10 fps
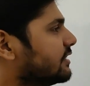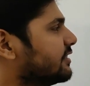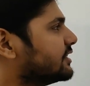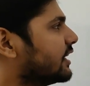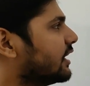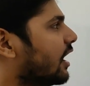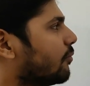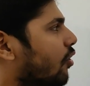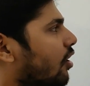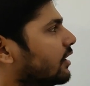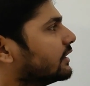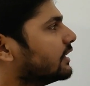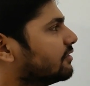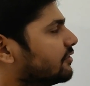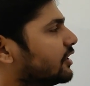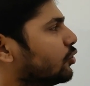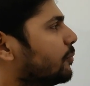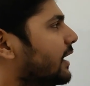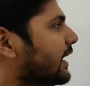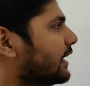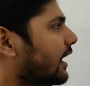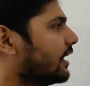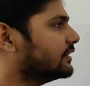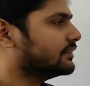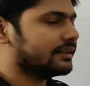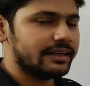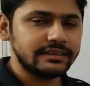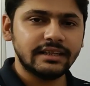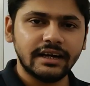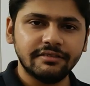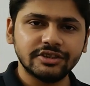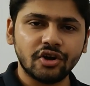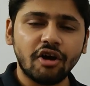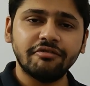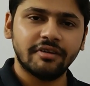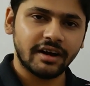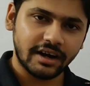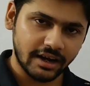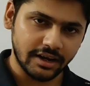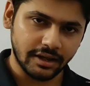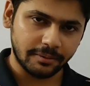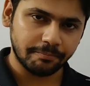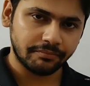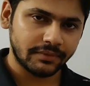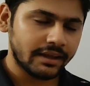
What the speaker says: division among the 52 playing cards is the division of color.